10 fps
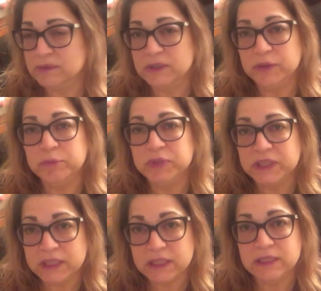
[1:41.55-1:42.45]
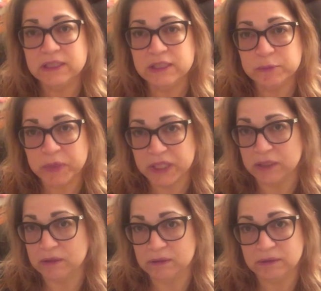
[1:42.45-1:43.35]
complete
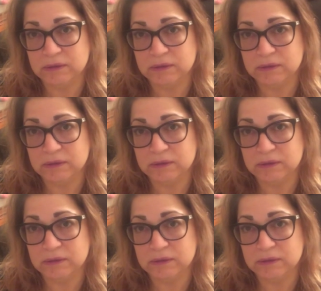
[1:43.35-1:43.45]
spin.